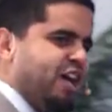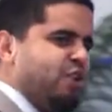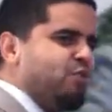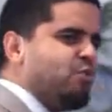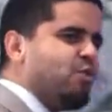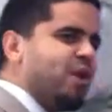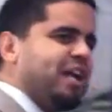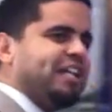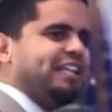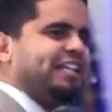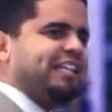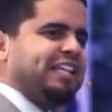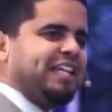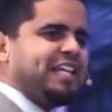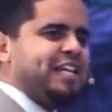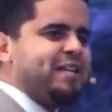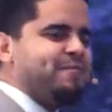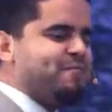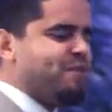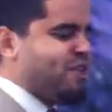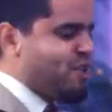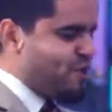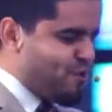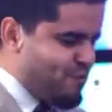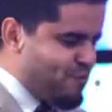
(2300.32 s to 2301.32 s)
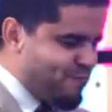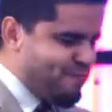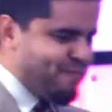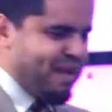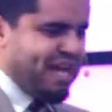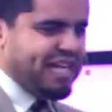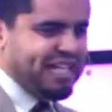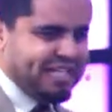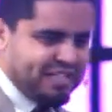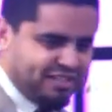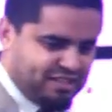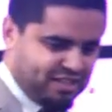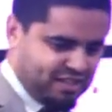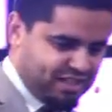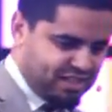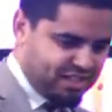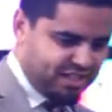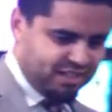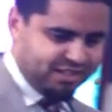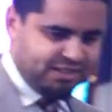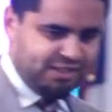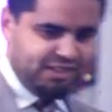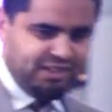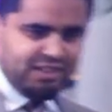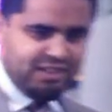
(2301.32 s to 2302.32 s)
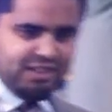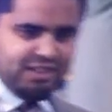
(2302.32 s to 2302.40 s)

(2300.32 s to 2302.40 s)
how do I keep humanity